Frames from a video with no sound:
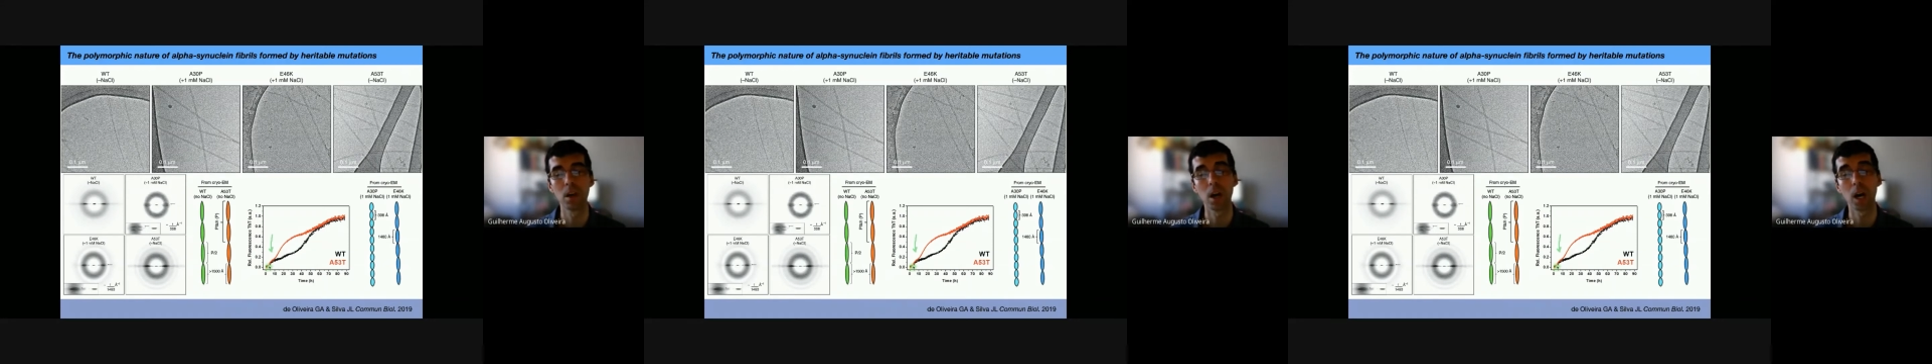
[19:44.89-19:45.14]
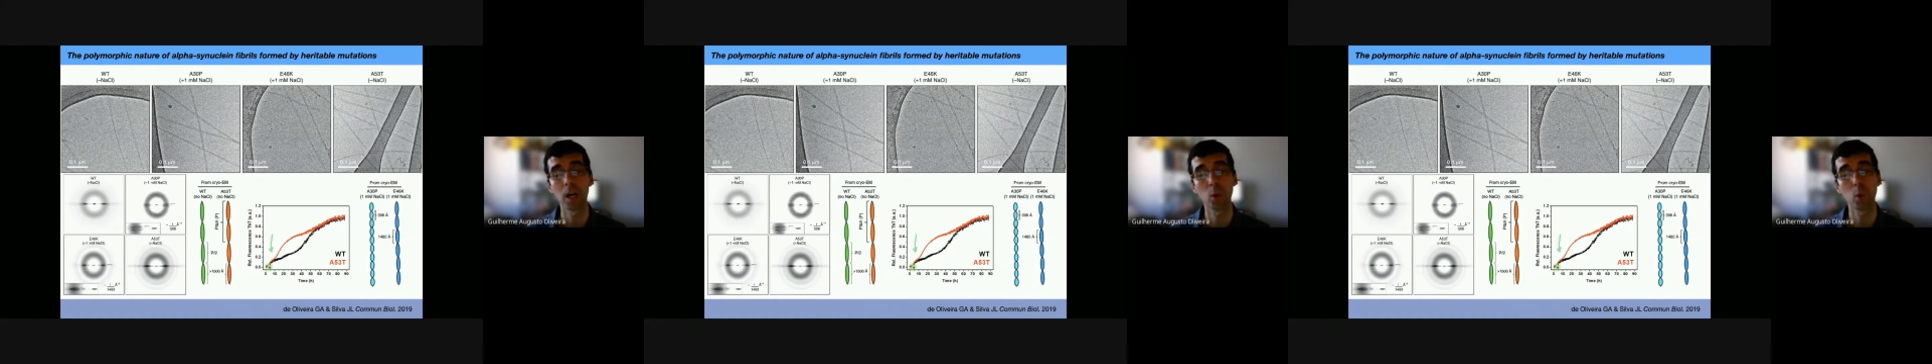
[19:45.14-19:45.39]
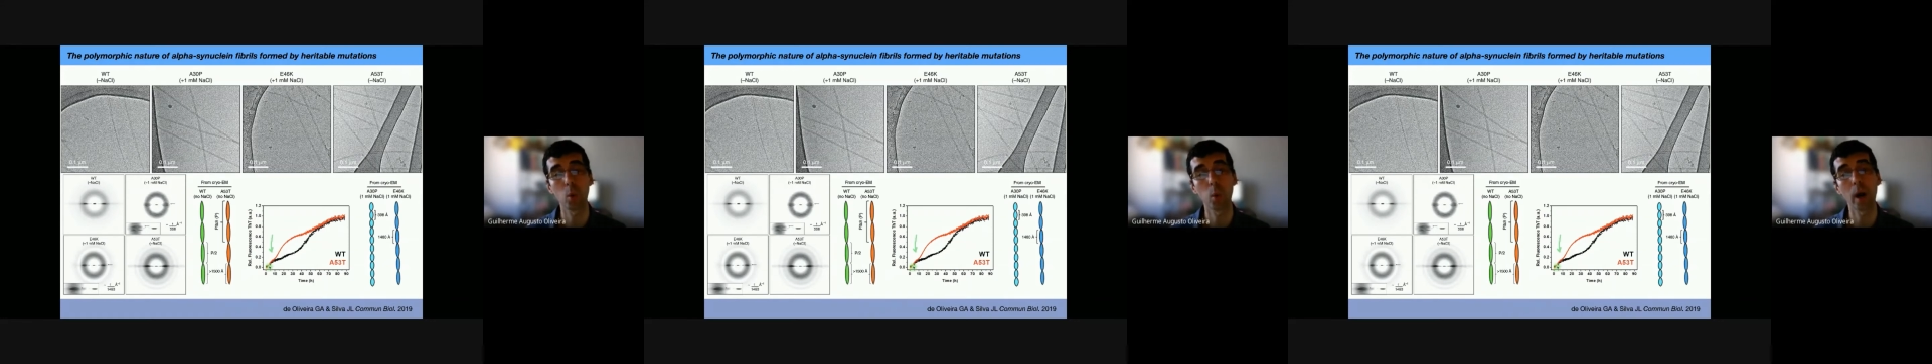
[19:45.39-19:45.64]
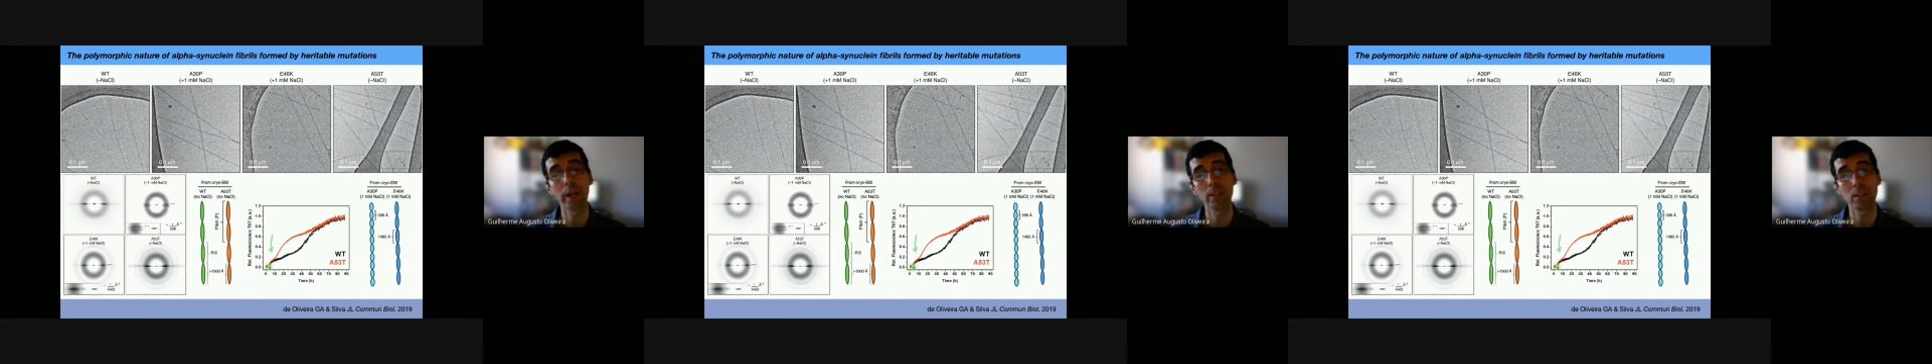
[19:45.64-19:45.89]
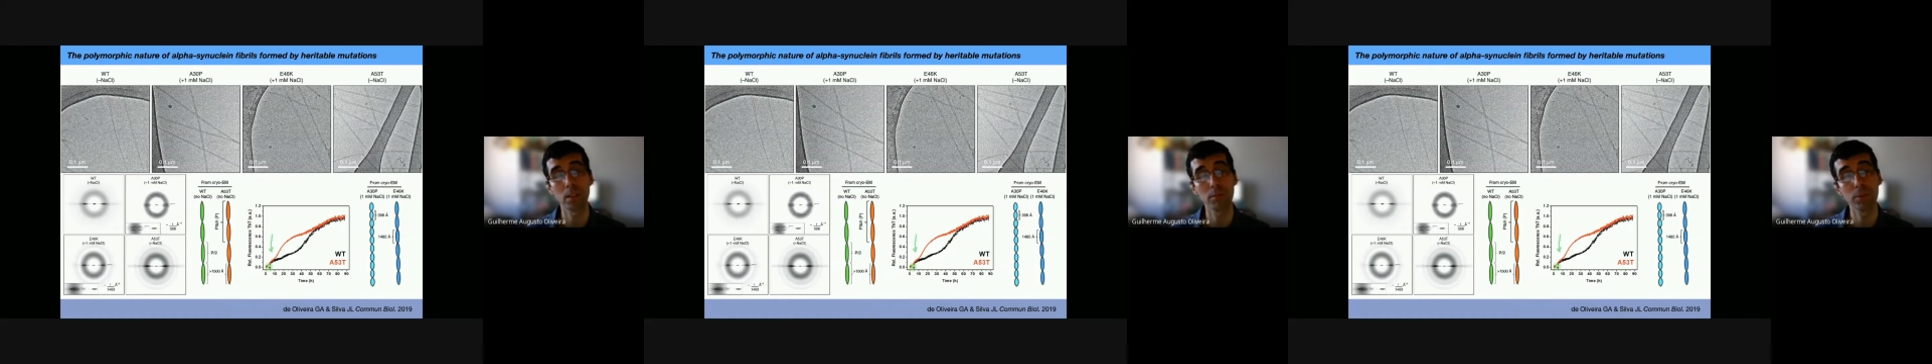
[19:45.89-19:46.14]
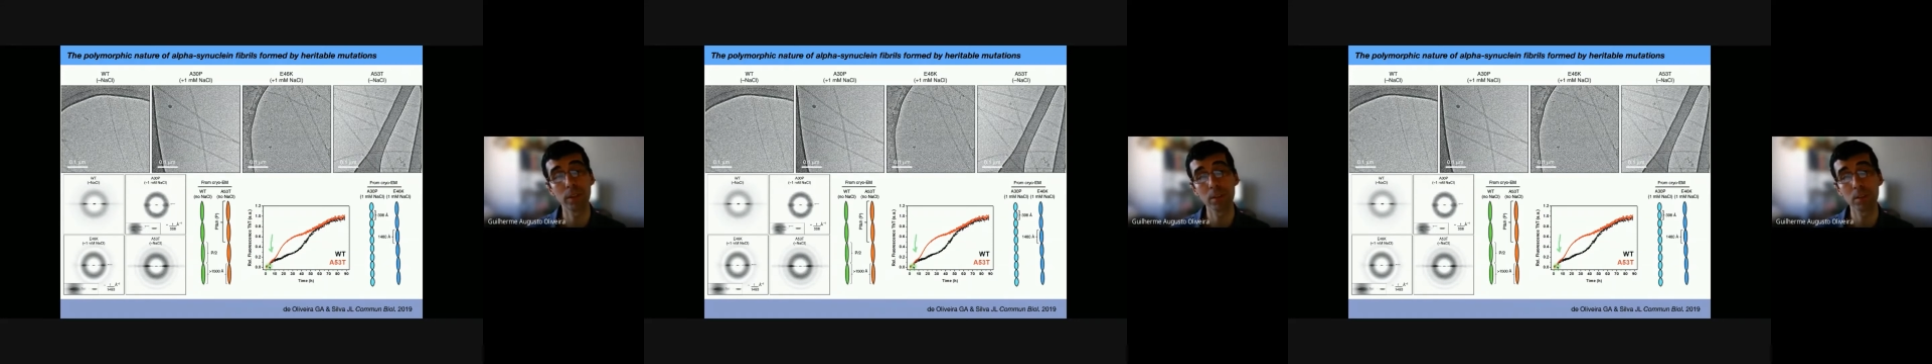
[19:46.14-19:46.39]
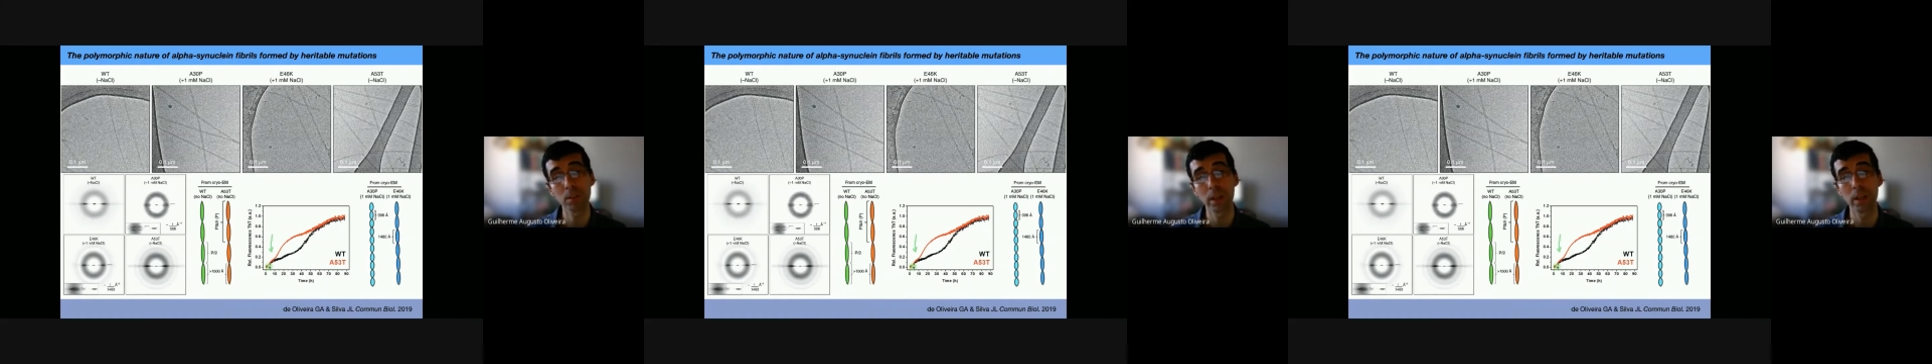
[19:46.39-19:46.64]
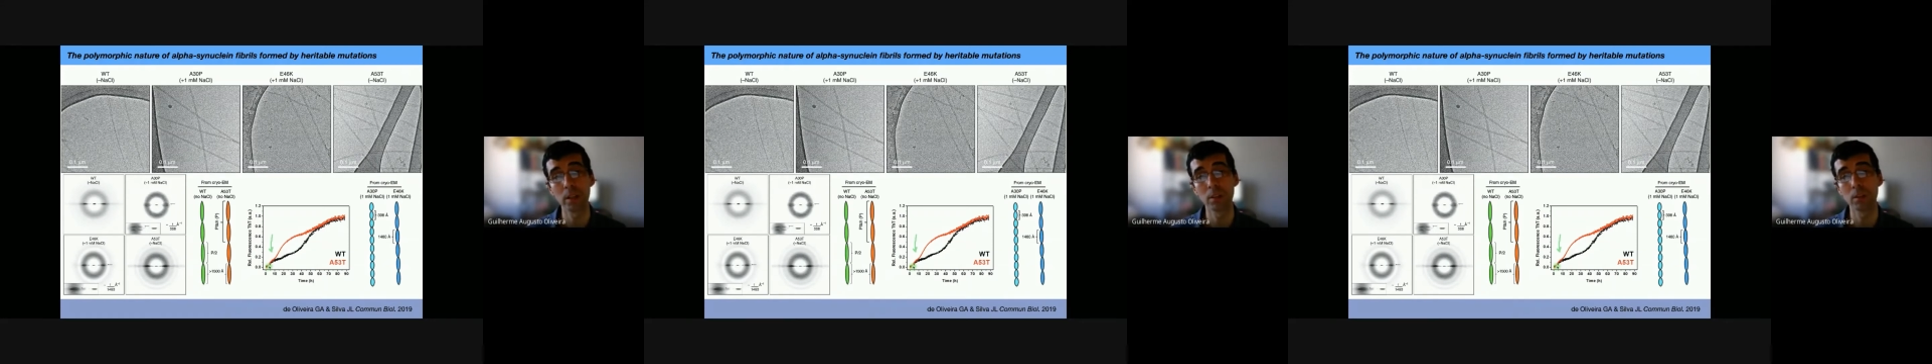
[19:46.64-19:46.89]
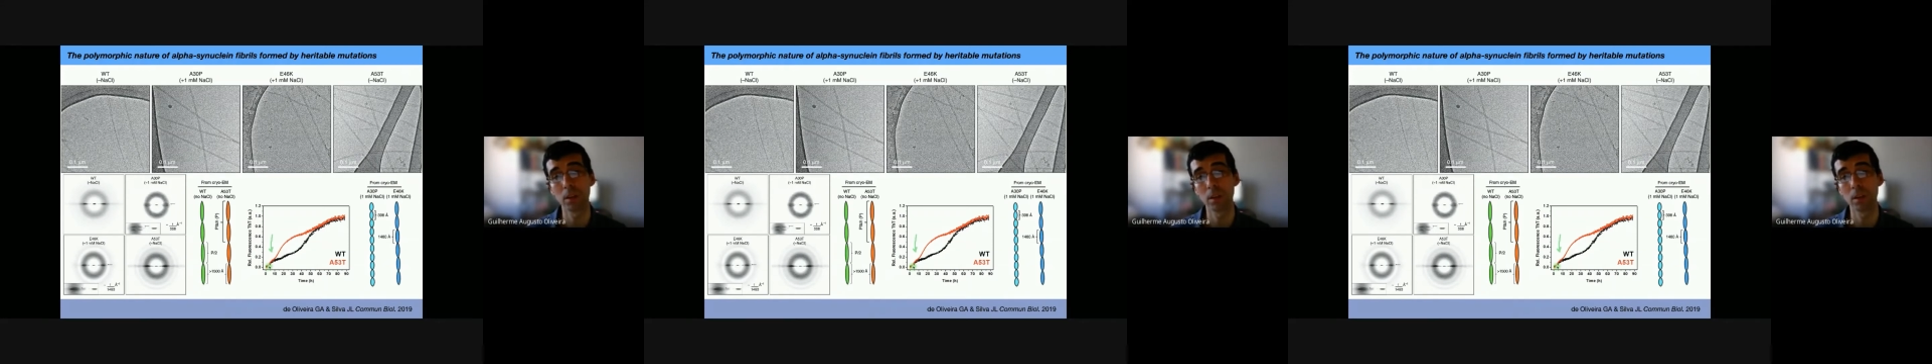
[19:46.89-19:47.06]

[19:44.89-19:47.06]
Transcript: are quite different and